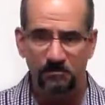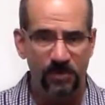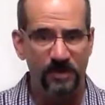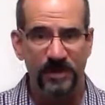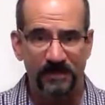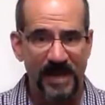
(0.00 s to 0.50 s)

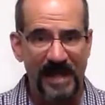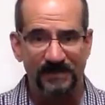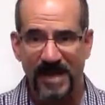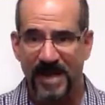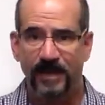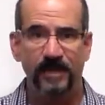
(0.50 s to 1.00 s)
put them in a
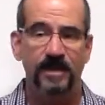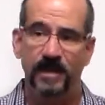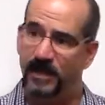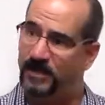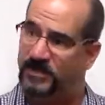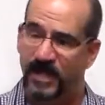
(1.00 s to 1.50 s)
backpack,
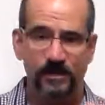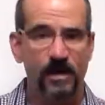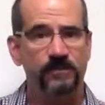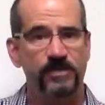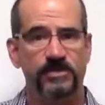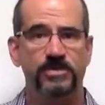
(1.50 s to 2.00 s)
and take
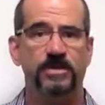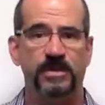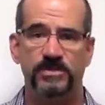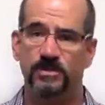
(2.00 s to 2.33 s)
off on a journey.